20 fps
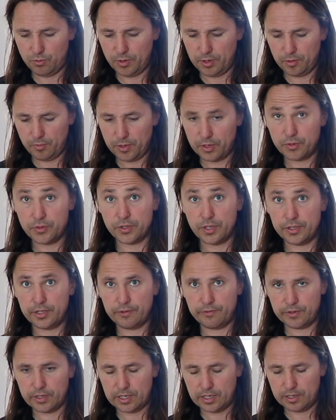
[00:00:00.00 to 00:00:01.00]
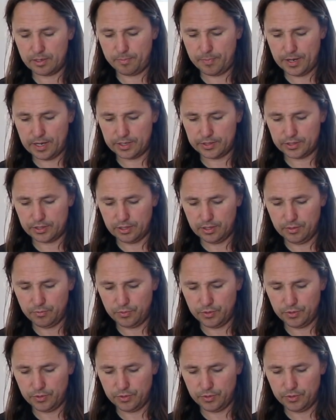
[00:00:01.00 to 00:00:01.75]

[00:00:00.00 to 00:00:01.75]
We're going to be using a different kind of pasta